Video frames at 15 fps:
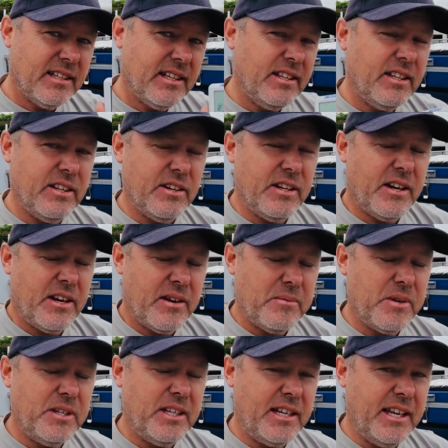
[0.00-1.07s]
then I don't know
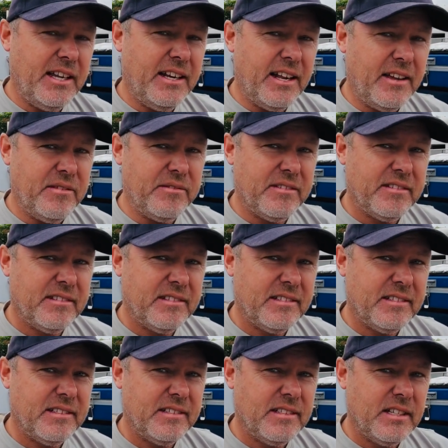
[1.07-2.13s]
what you can have.
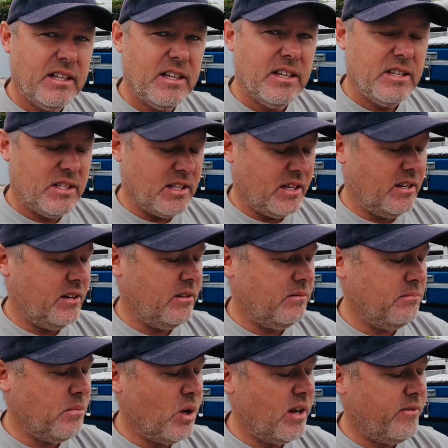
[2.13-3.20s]
So
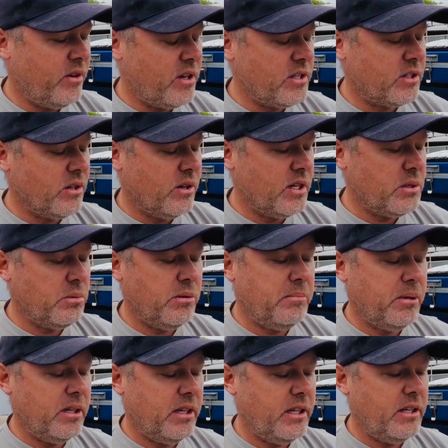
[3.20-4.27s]
my advice, guys, would
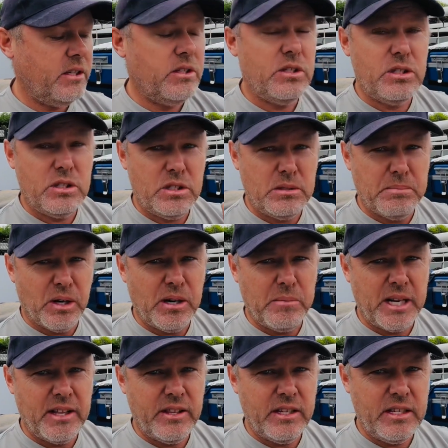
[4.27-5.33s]
be to buy one
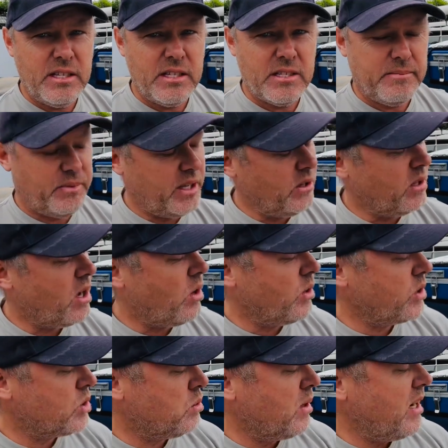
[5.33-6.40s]
of these. It'll hold a
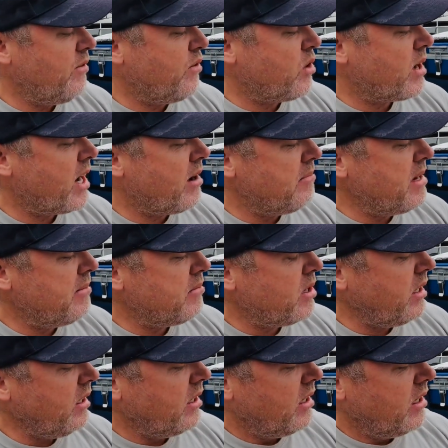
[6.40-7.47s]
24-hour
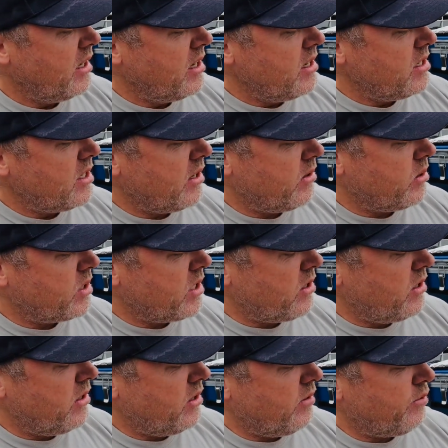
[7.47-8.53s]
memory, so it'll tell
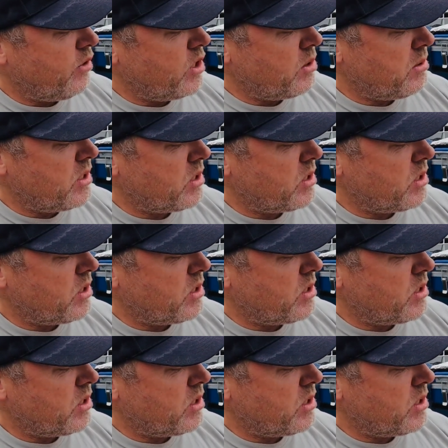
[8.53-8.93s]
you that the fridge was at